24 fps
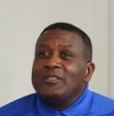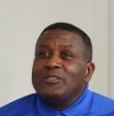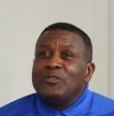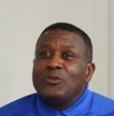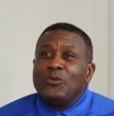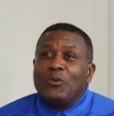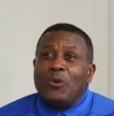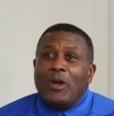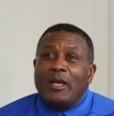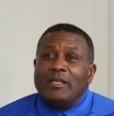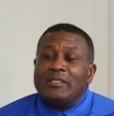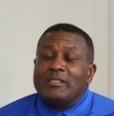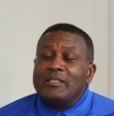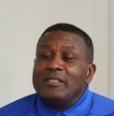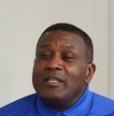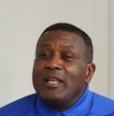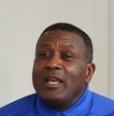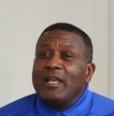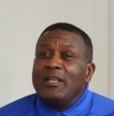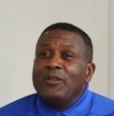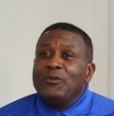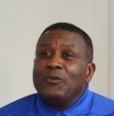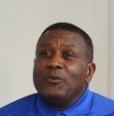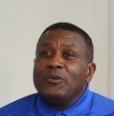twice a
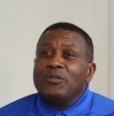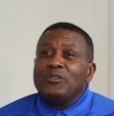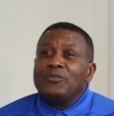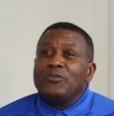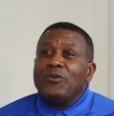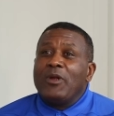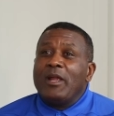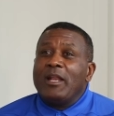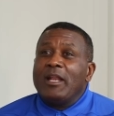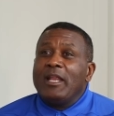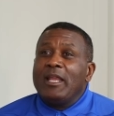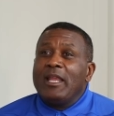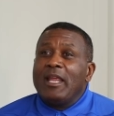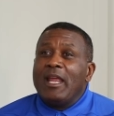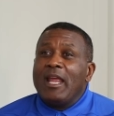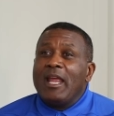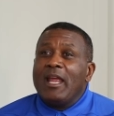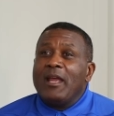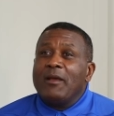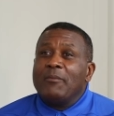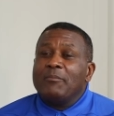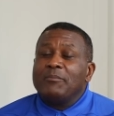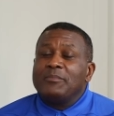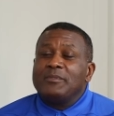day during training
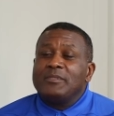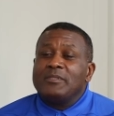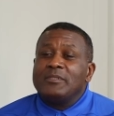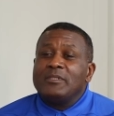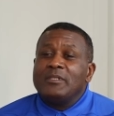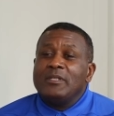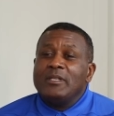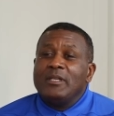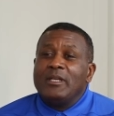camps.